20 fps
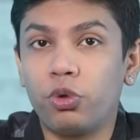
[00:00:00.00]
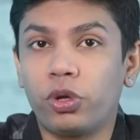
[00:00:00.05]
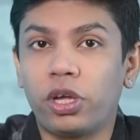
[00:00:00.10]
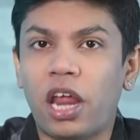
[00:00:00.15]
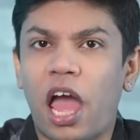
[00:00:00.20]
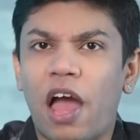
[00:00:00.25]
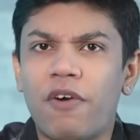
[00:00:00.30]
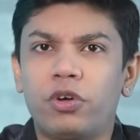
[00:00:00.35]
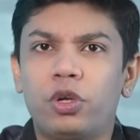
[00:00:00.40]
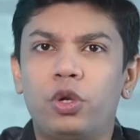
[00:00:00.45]
you can
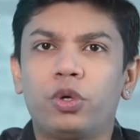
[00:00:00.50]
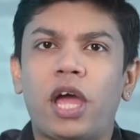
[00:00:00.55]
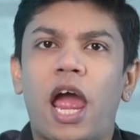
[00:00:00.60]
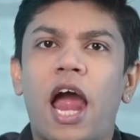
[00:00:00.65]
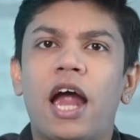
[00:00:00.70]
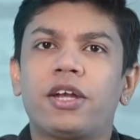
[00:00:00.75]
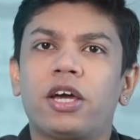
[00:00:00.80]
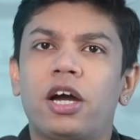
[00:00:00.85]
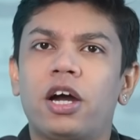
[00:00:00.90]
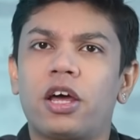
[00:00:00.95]
have a look
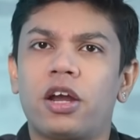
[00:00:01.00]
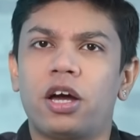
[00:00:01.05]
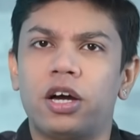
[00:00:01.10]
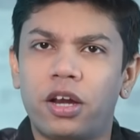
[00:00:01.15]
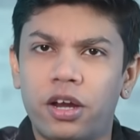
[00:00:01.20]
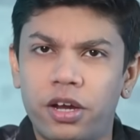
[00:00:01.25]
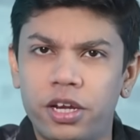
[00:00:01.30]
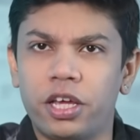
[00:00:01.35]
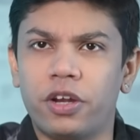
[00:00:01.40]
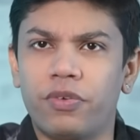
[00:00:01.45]
at our
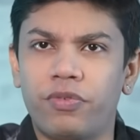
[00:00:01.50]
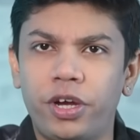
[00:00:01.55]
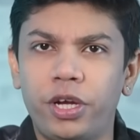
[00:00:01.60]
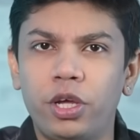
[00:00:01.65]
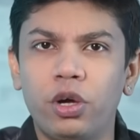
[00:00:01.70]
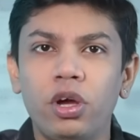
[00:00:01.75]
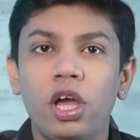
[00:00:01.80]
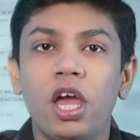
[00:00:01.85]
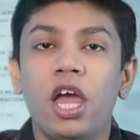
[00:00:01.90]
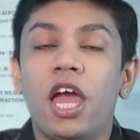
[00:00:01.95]
earlier
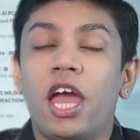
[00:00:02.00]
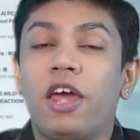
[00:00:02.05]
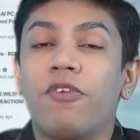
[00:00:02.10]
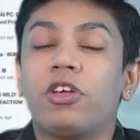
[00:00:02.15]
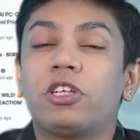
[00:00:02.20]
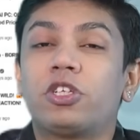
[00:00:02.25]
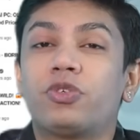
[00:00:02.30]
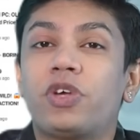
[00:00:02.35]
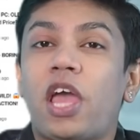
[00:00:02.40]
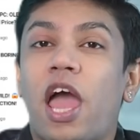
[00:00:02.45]
video in
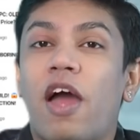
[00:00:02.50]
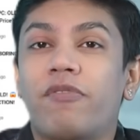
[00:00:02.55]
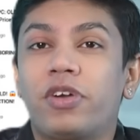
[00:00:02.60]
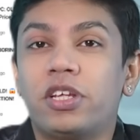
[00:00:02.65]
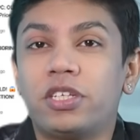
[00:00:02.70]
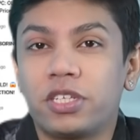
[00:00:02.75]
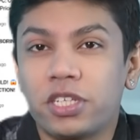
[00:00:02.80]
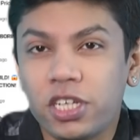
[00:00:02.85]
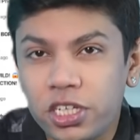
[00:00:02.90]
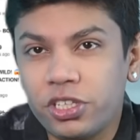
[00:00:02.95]
which we have
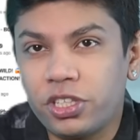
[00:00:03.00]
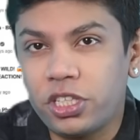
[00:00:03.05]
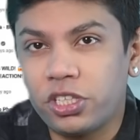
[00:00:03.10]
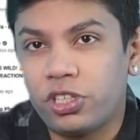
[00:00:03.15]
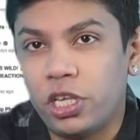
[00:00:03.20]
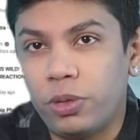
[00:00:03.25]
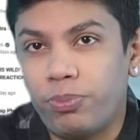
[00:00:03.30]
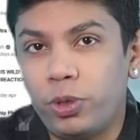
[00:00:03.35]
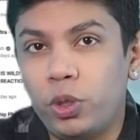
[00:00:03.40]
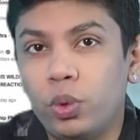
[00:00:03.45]
discussed the
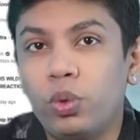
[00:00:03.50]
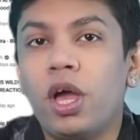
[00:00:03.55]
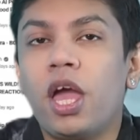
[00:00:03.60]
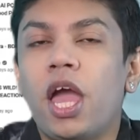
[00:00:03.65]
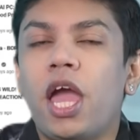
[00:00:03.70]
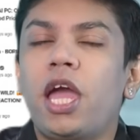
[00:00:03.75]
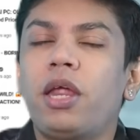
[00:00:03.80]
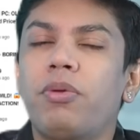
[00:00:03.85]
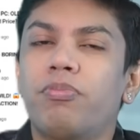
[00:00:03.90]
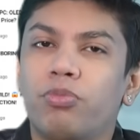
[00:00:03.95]
CPU
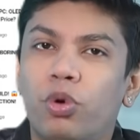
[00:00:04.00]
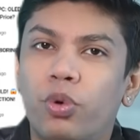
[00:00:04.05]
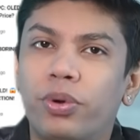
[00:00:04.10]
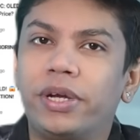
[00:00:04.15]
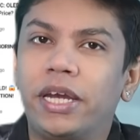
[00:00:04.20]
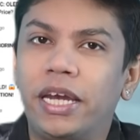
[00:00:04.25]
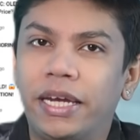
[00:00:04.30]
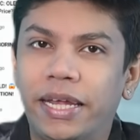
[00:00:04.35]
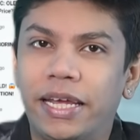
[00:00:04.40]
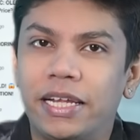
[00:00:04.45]
in more
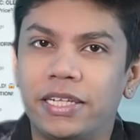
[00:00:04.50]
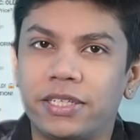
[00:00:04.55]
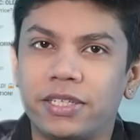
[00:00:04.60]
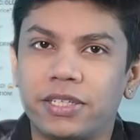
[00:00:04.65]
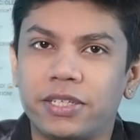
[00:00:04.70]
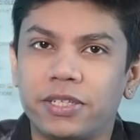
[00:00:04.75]
details.